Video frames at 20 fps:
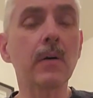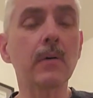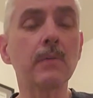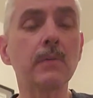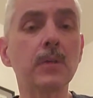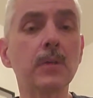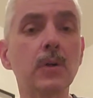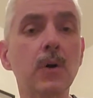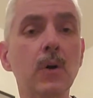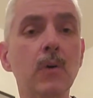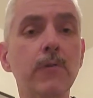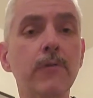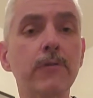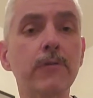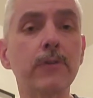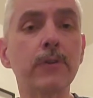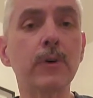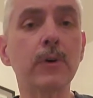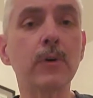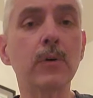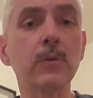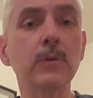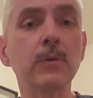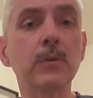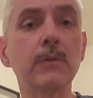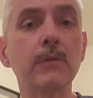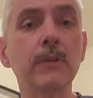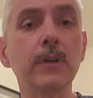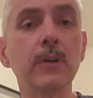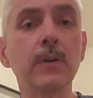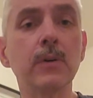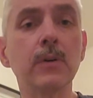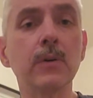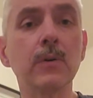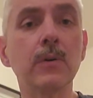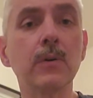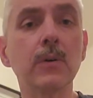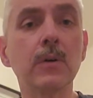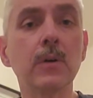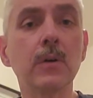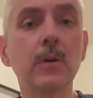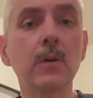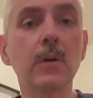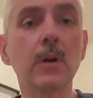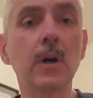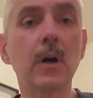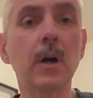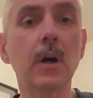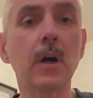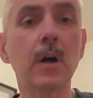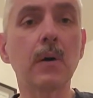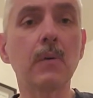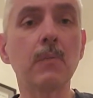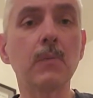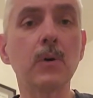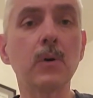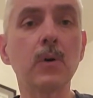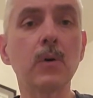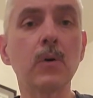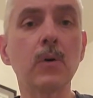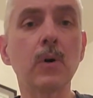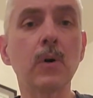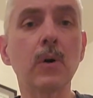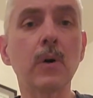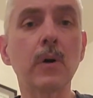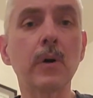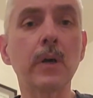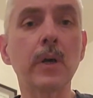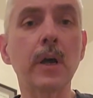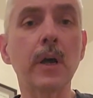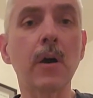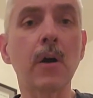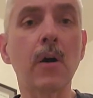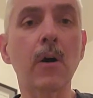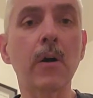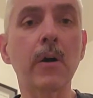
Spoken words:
So for those of you are